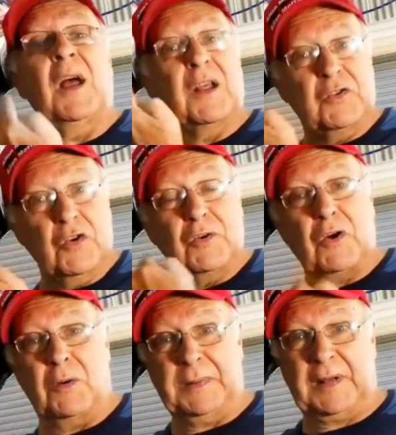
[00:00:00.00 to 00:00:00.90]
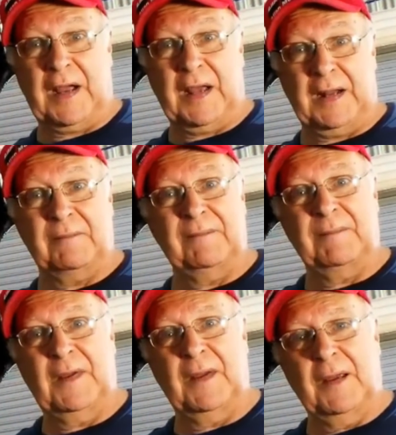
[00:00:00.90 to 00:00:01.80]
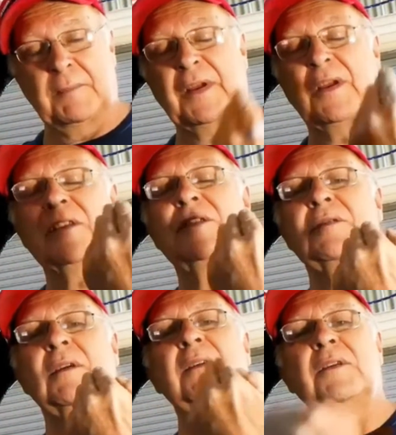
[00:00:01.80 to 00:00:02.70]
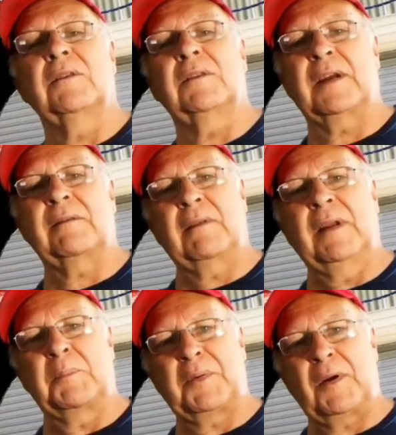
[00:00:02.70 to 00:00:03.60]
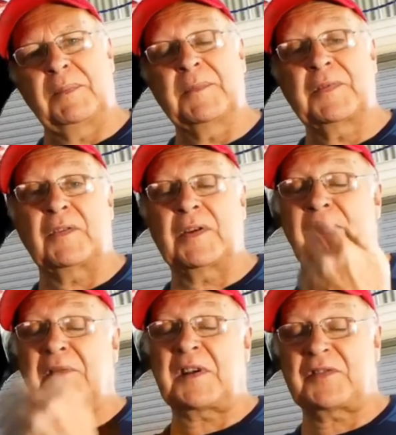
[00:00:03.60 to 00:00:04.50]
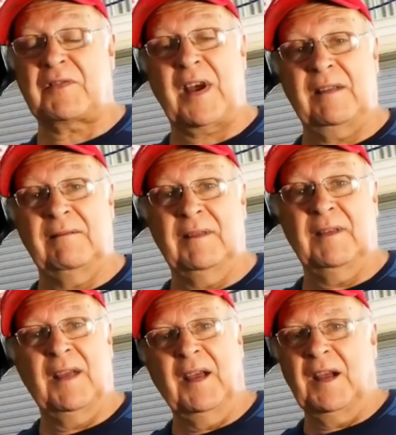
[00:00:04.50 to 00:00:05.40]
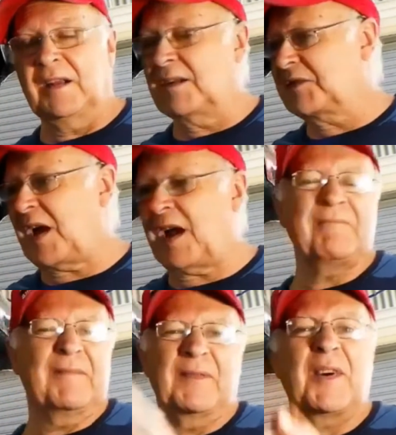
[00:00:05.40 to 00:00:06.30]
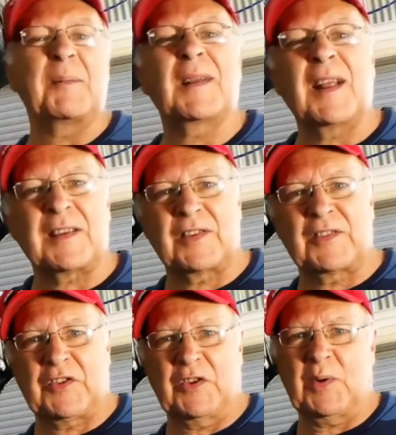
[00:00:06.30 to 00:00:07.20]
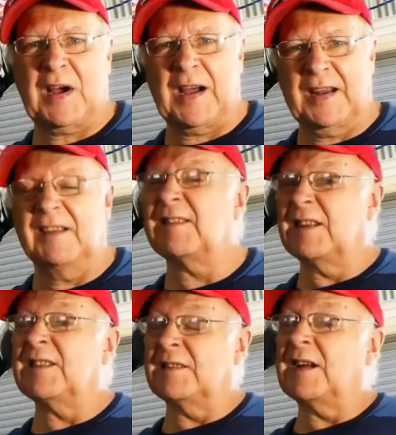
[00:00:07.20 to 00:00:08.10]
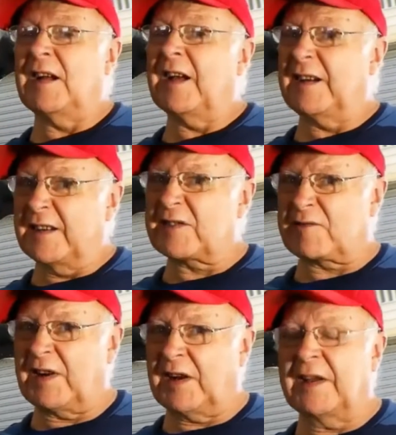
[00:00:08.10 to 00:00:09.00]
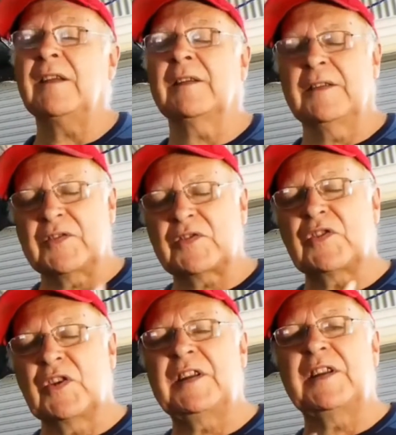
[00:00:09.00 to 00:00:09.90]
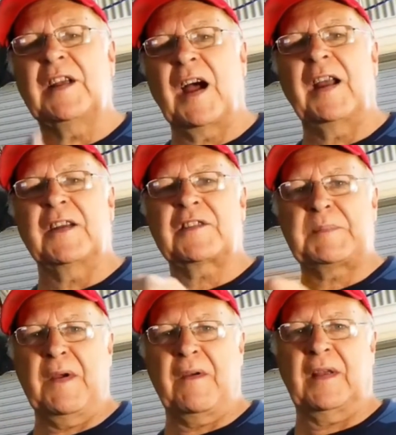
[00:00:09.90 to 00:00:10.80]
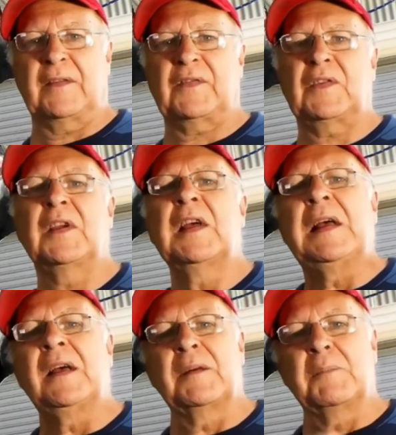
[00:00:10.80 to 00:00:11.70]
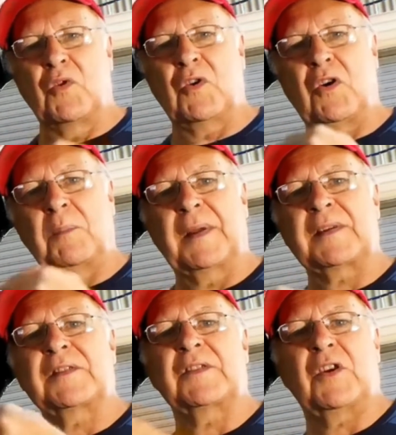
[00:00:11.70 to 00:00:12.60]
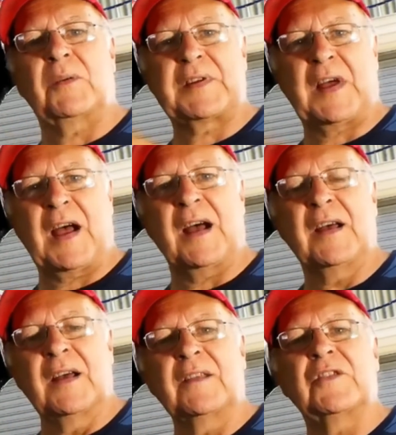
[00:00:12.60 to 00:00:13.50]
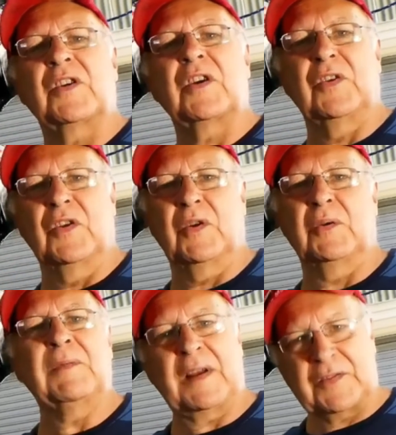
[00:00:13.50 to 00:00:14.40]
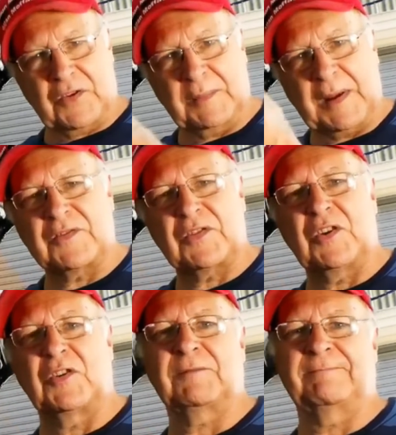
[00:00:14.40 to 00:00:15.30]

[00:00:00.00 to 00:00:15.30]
and too complicated, because you'll get into problems, you'll get frustrated, and you'll say fiberglassing's too hard. And it isn't really. You just need to gain experience the more complex the jobs are that you can do as time goes along.